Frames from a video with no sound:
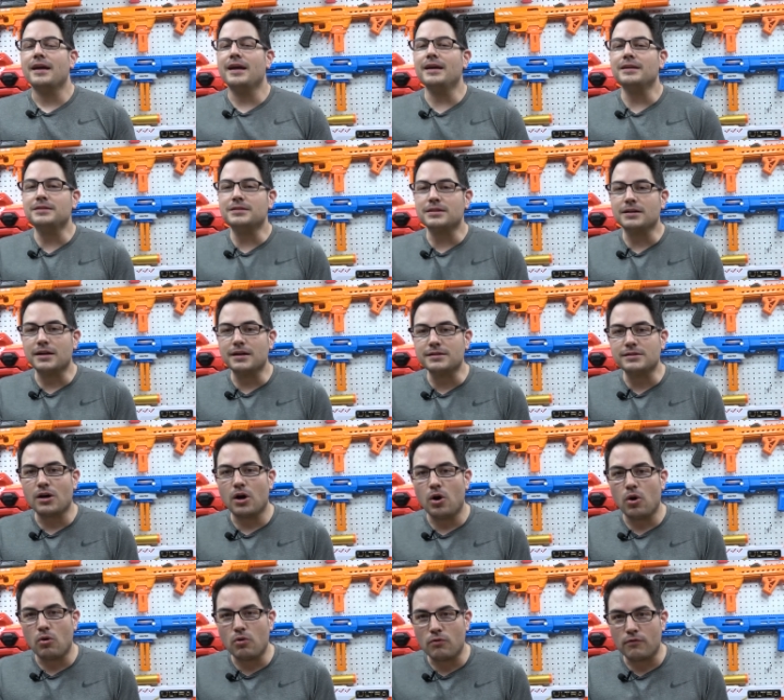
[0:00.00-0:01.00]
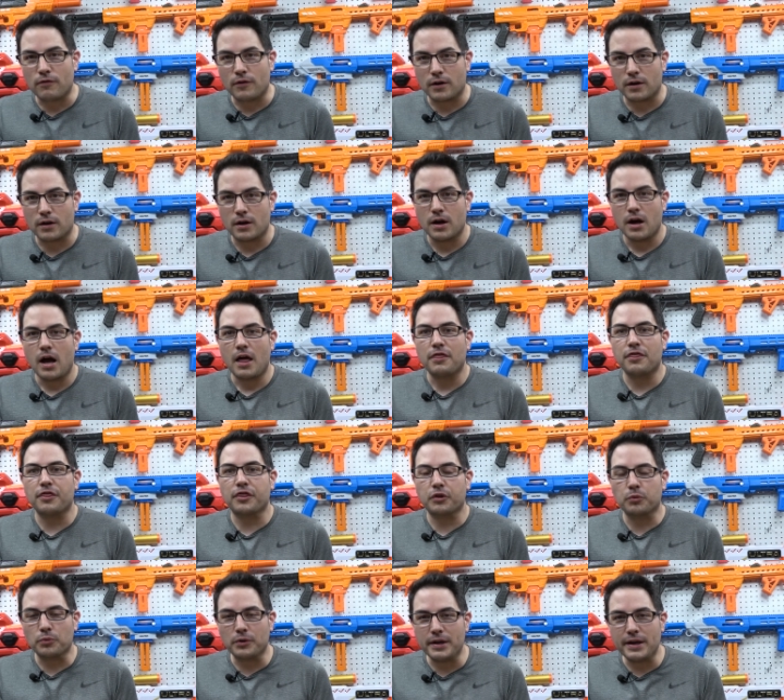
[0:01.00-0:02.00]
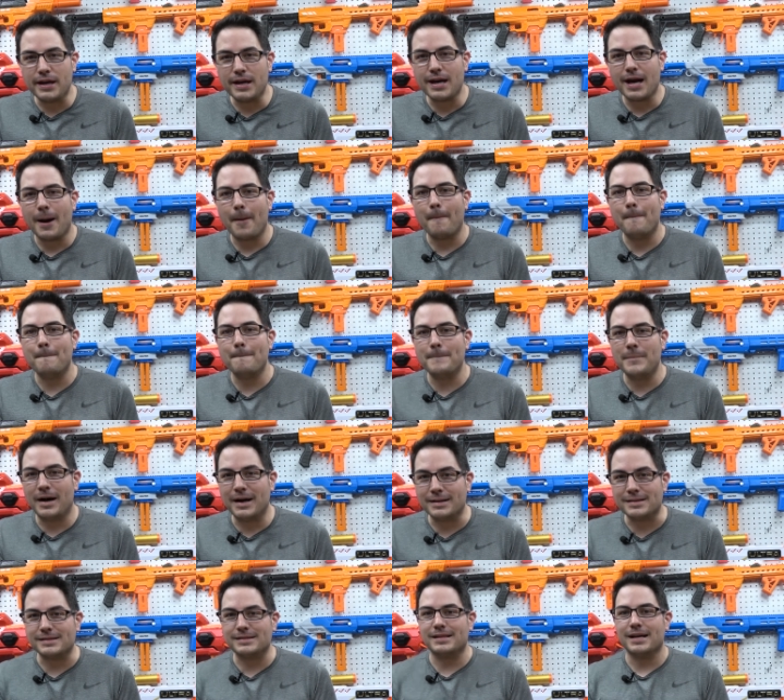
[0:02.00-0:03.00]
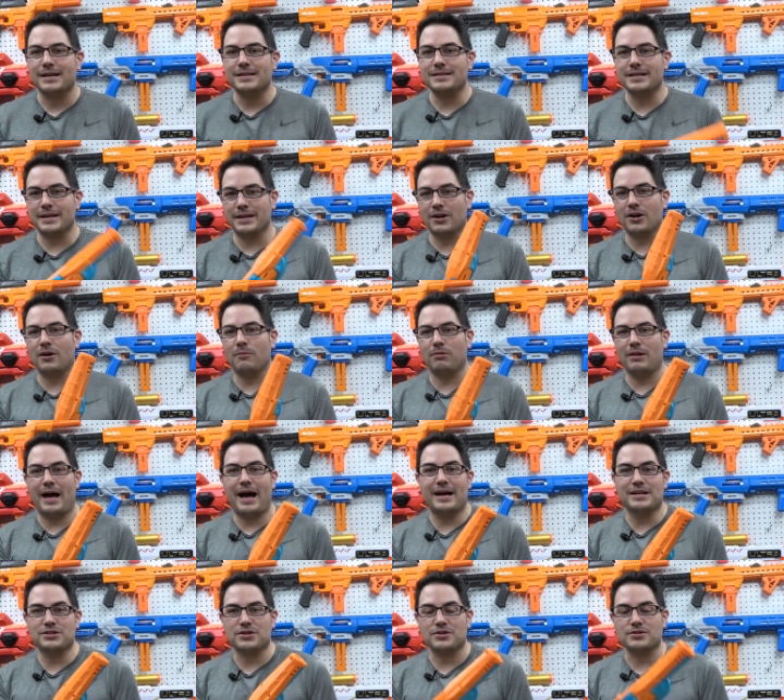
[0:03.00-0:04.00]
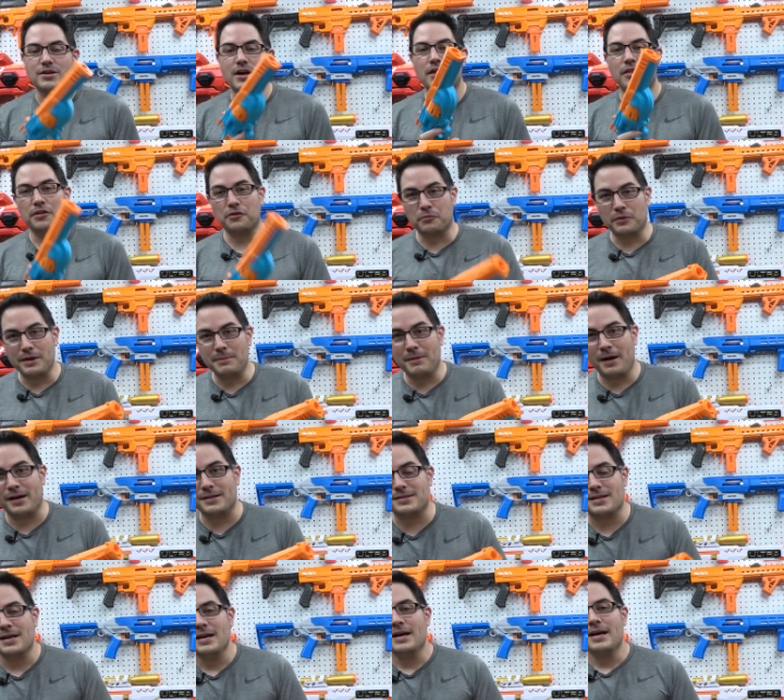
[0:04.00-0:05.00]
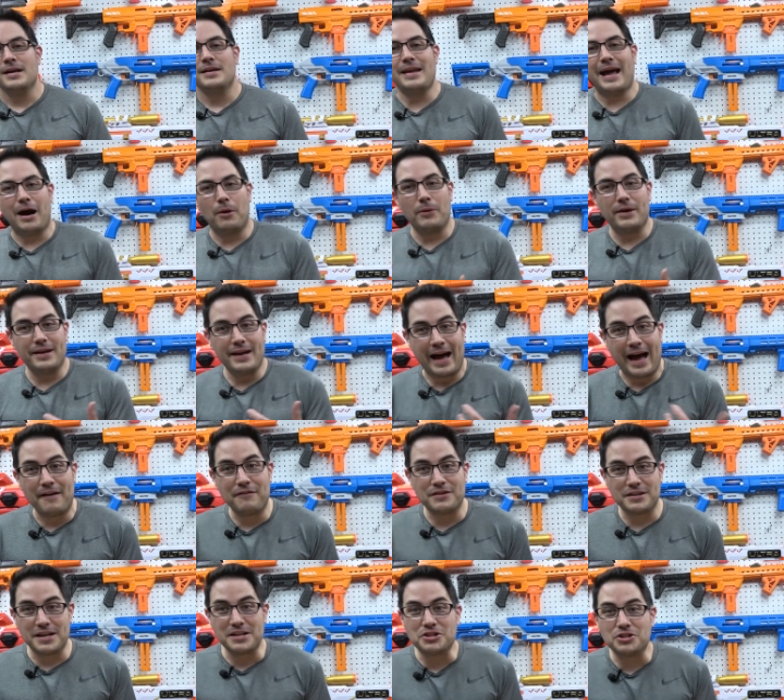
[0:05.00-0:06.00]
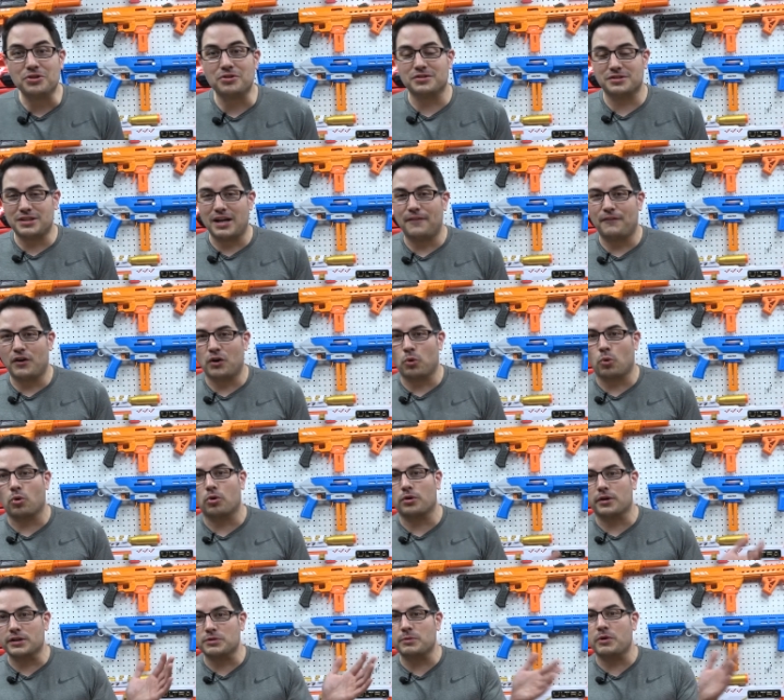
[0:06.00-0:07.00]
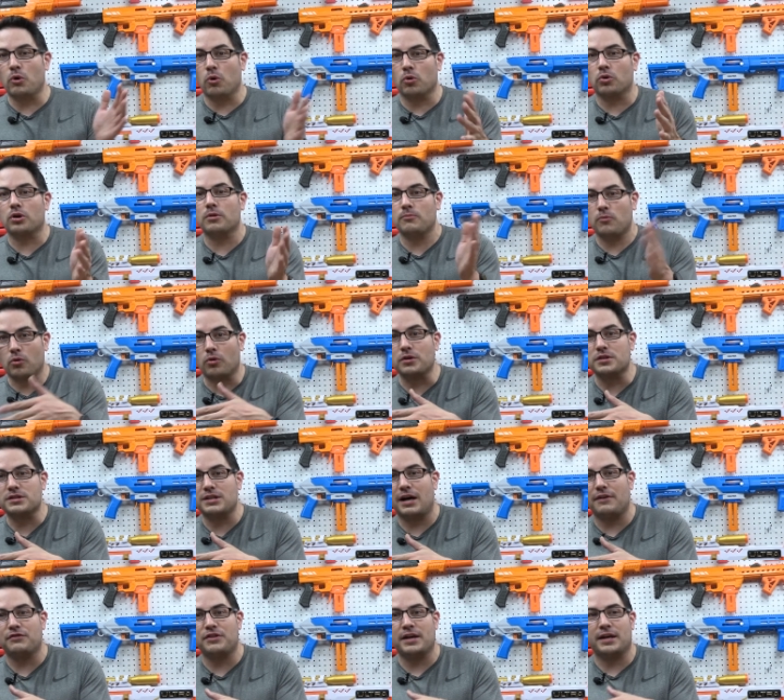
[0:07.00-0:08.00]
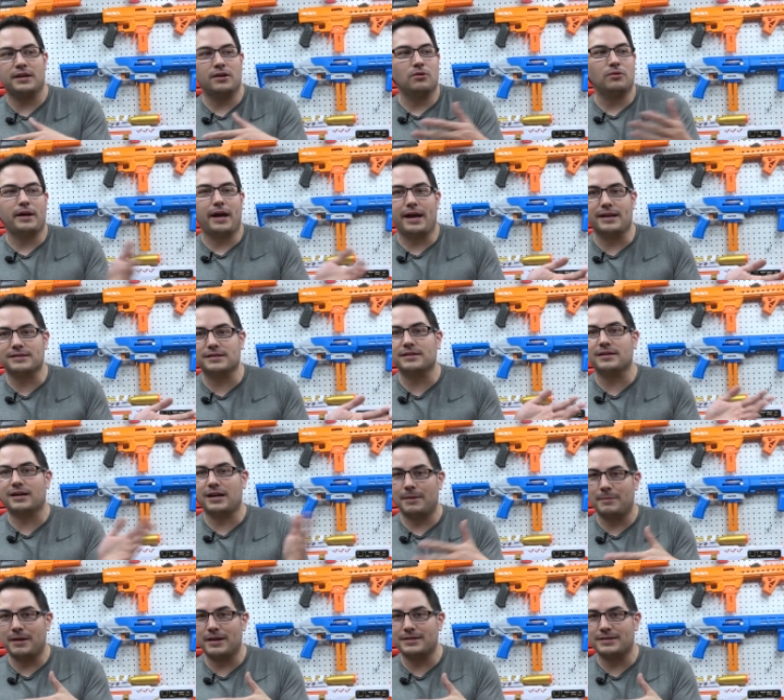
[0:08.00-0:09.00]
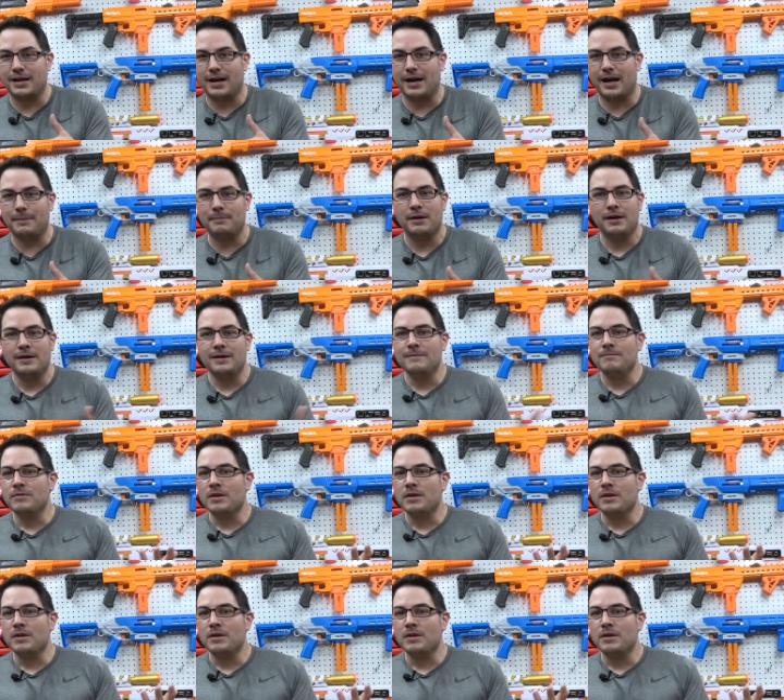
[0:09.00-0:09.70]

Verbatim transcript: It took us over three months to get our blasters. Three months. Now we have additional stuff on order because we ordered more stuff thinking, okay, it's going to come in in time.